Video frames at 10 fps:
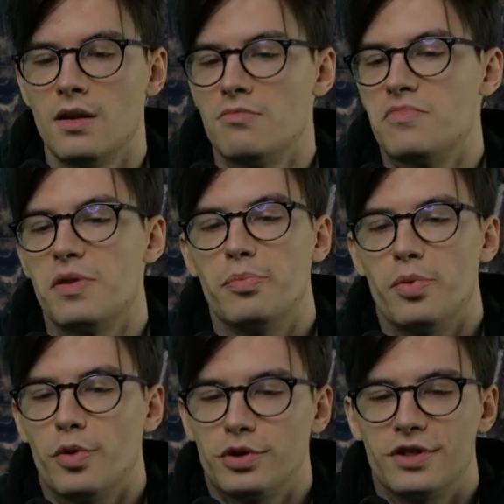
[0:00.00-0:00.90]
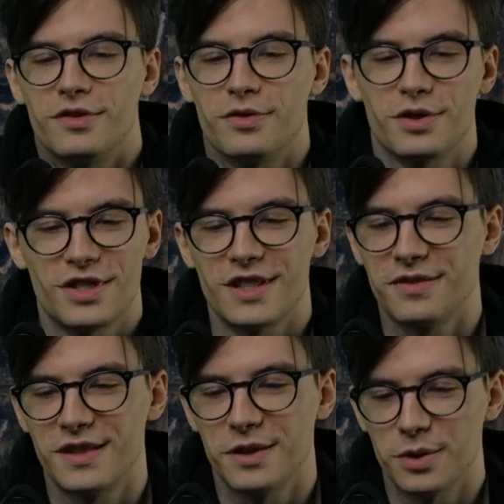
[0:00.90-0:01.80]
important for stuff
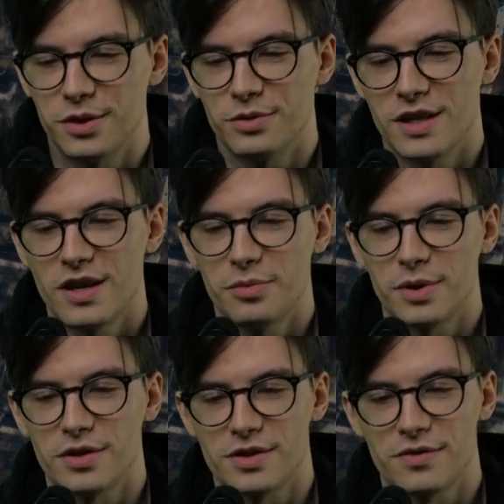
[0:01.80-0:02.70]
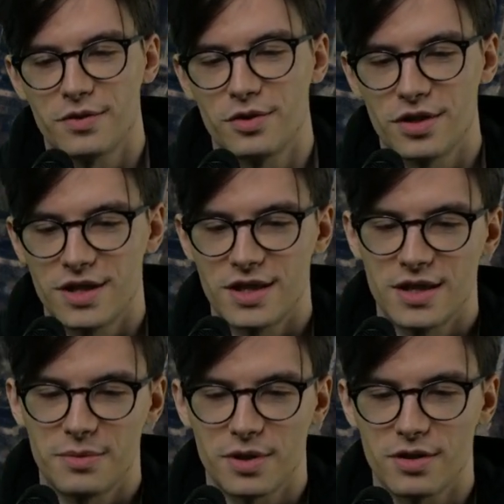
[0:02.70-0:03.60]
that we do now, because of course,
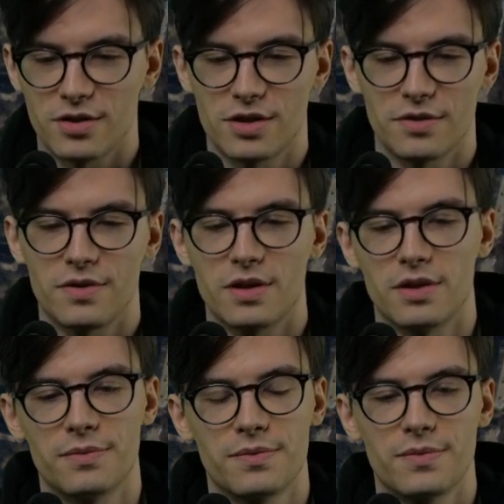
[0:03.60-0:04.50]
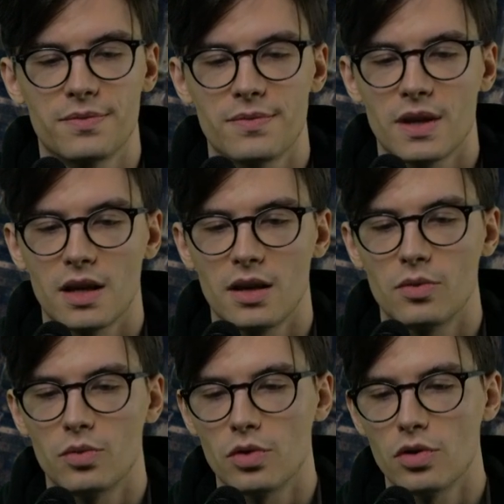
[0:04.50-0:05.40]
because of the
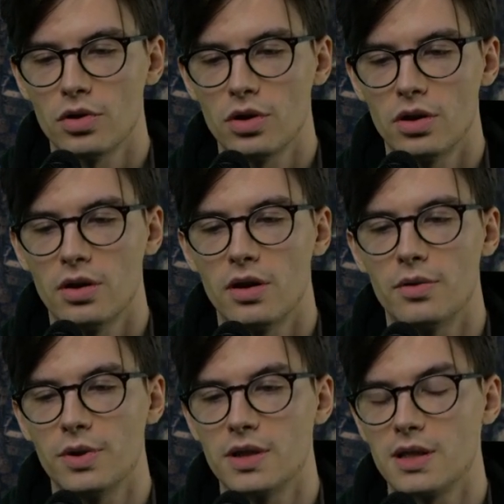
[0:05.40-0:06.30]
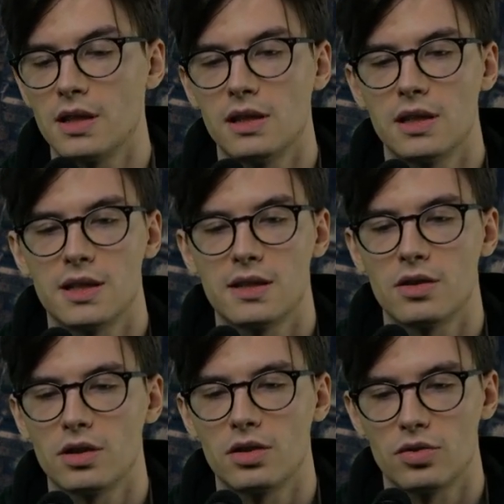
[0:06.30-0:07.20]
war, we suddenly
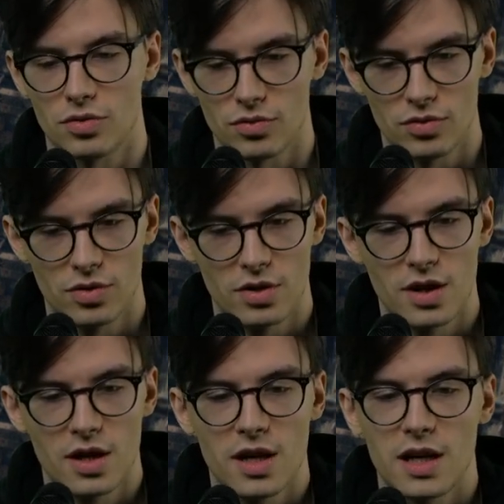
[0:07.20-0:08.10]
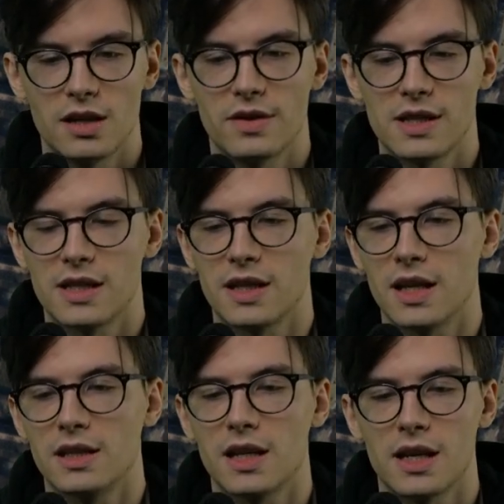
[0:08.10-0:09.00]
started to
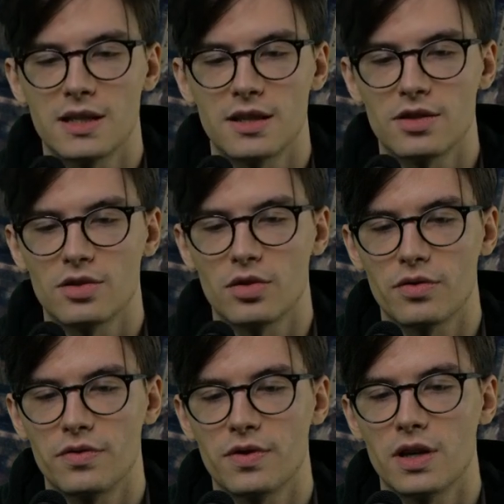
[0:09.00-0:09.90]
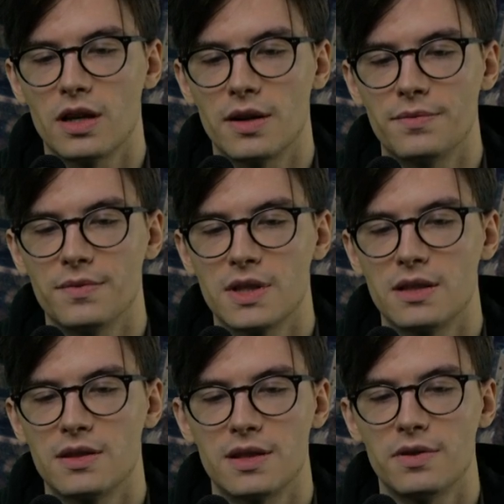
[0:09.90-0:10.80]
investigate cases of
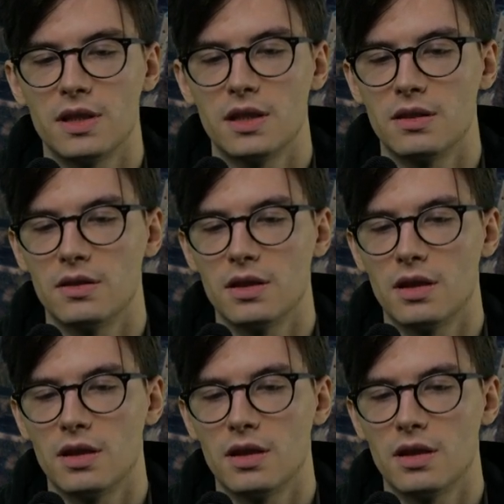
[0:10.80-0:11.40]
civilian